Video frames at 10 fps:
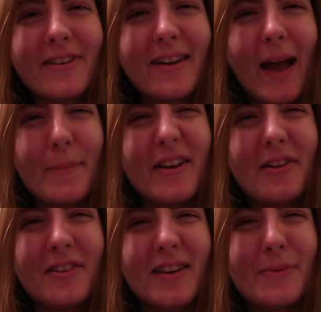
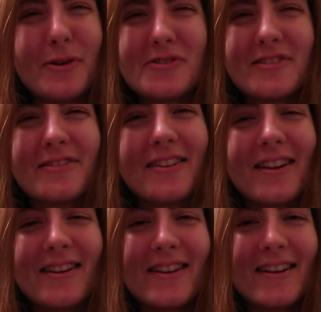happy-go-lucky person.
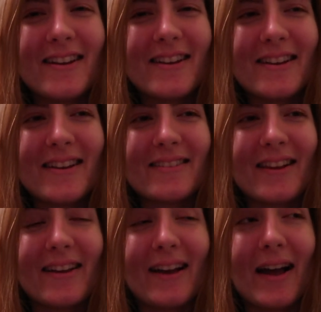
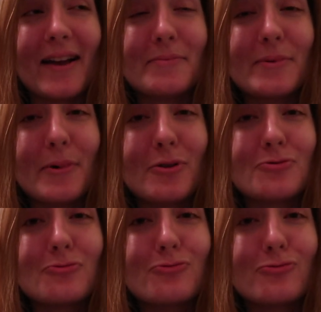Like I'm the
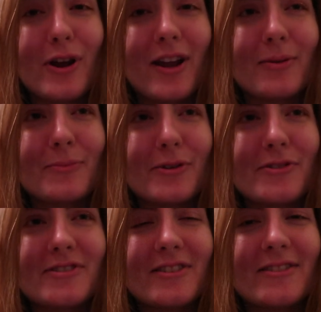most random
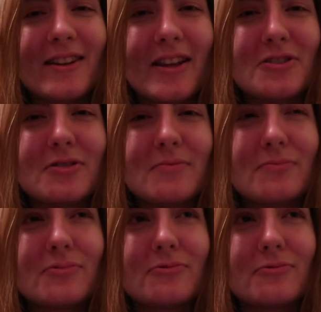person as you can
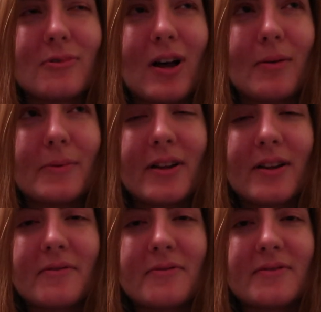probably
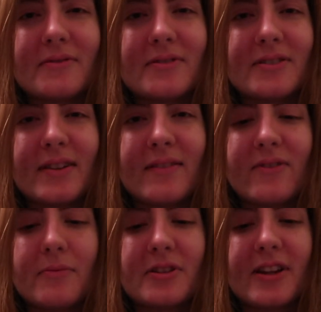have seen
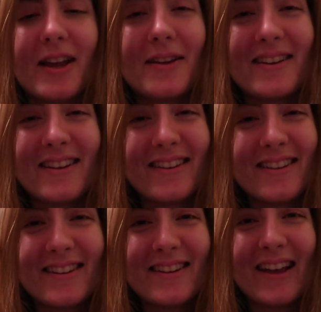from today.
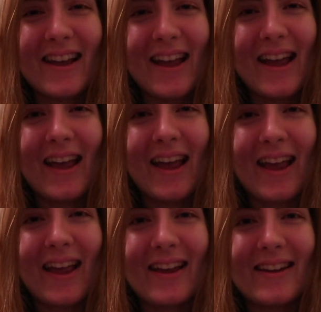
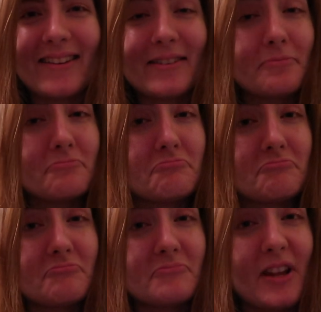And
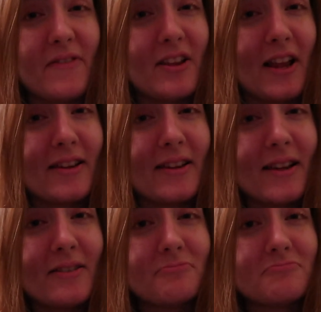if you like
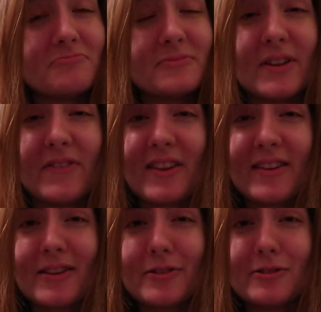that, if you think
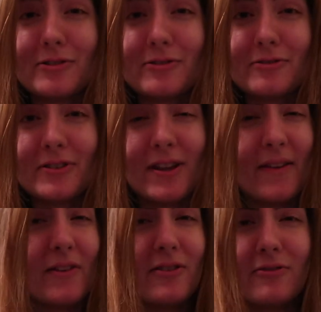that's cool,
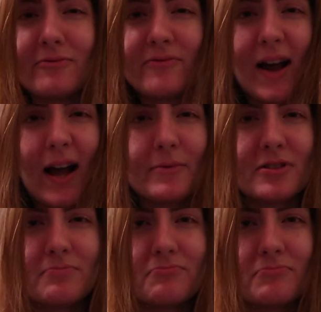you can vibe
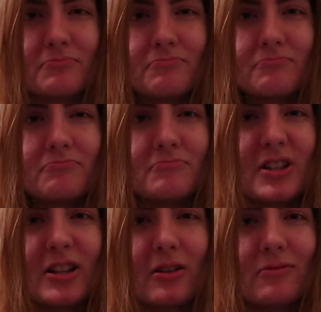and,
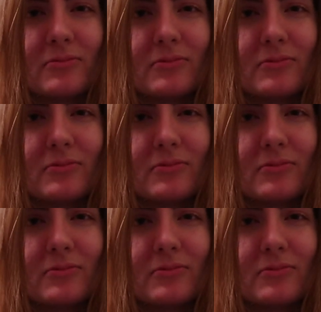you know,